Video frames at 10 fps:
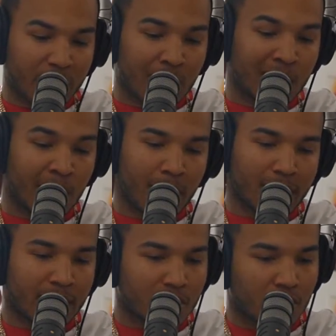let me be clear
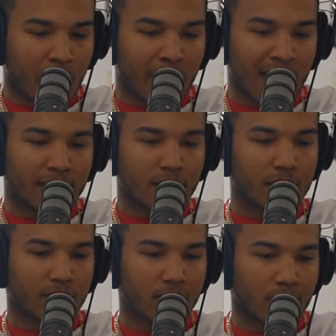about that though. I'm not
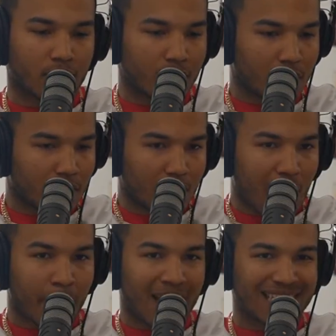
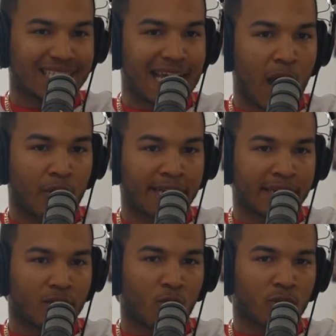I'm not
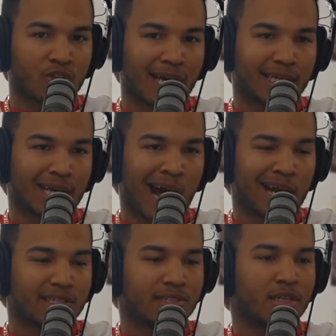downing or trying to
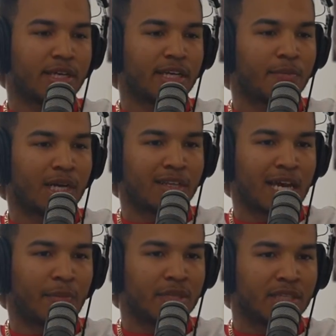condescend anybody
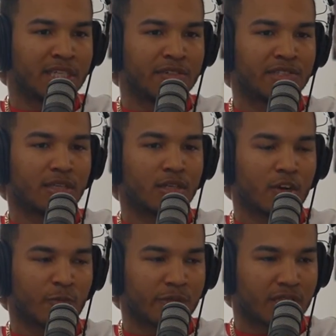that believes that the
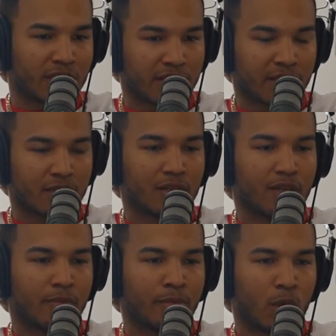government did it.
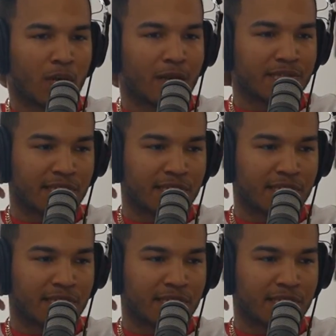But what